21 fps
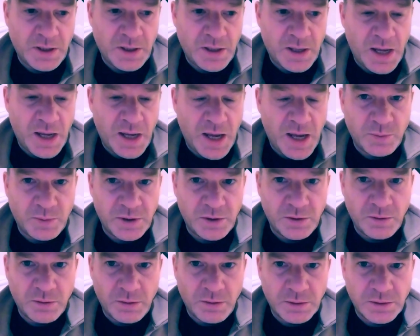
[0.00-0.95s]
And what are
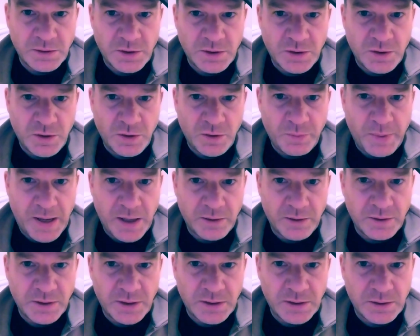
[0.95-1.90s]
you going to do
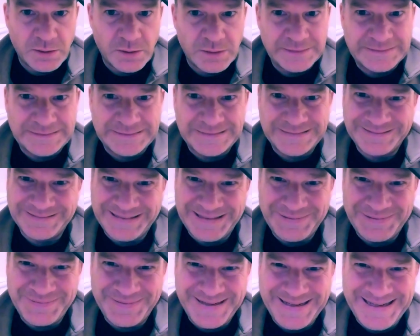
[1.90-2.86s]
about it? Run
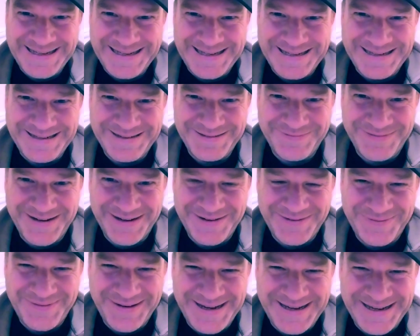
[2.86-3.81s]
away, run
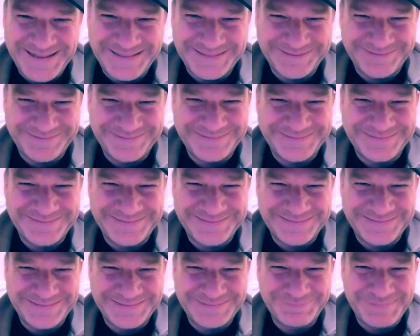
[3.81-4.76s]
away.
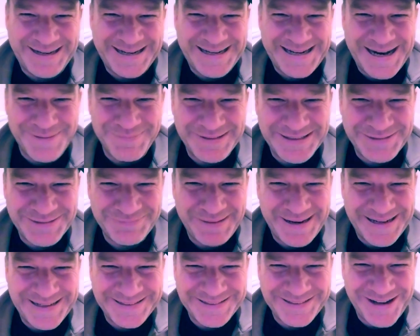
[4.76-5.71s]
My name is
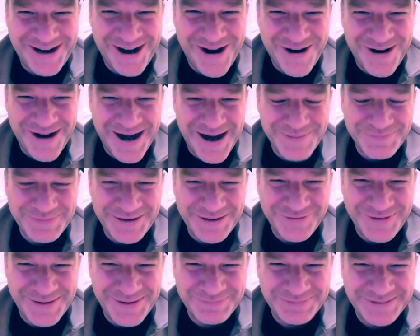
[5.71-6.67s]
Pinder. I'm a
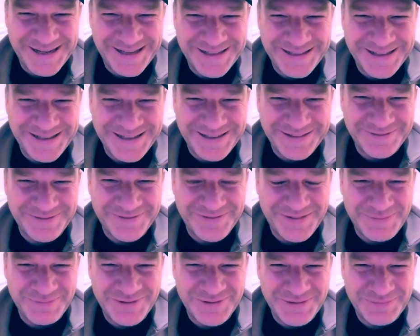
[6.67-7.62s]
reptilian
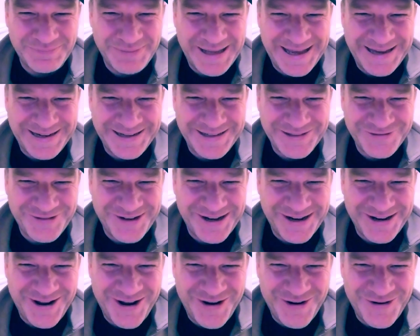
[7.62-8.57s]
from planet
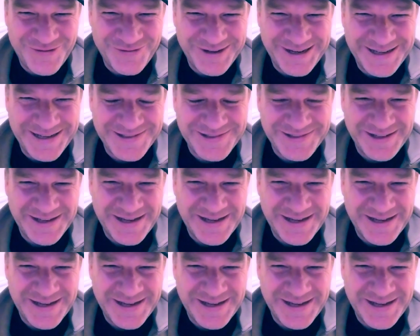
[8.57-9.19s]
Draconis.